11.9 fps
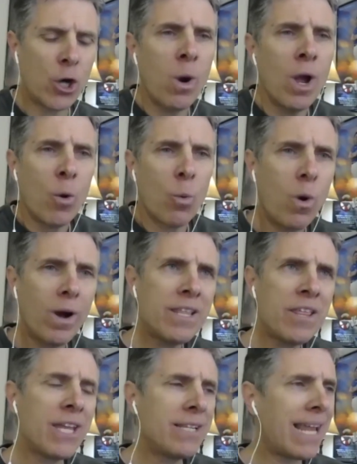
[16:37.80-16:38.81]
So one
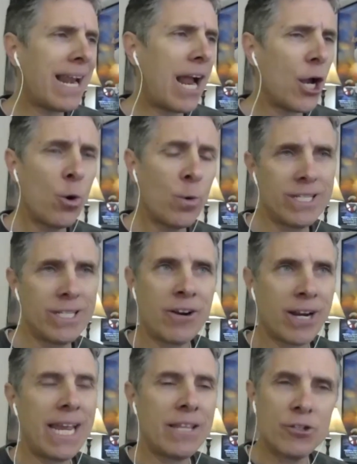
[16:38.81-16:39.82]
of the things that I always
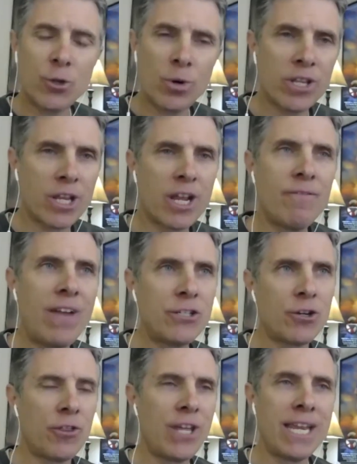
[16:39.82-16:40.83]
hear, again, sort of the
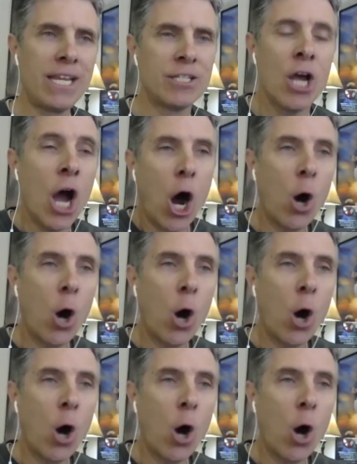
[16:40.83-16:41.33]
conventional thing is,